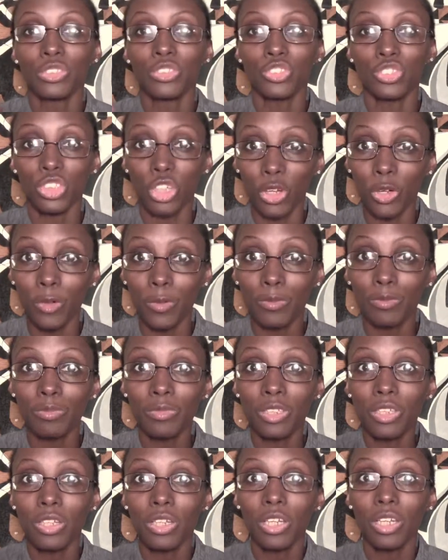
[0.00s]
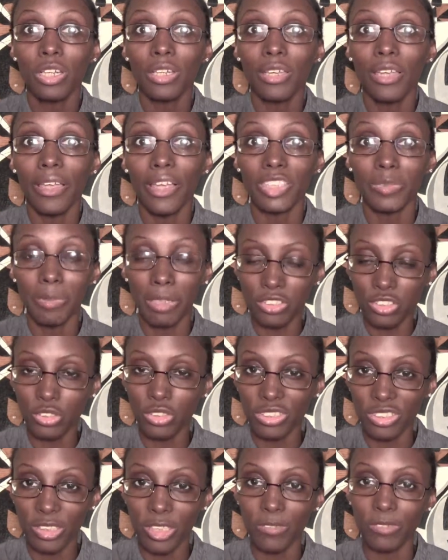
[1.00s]
So,
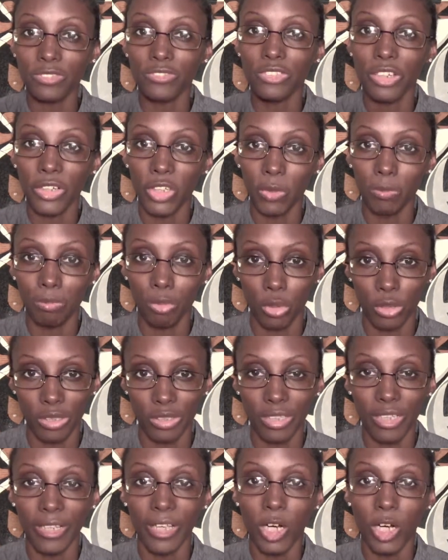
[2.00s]
expressing yourself is very important.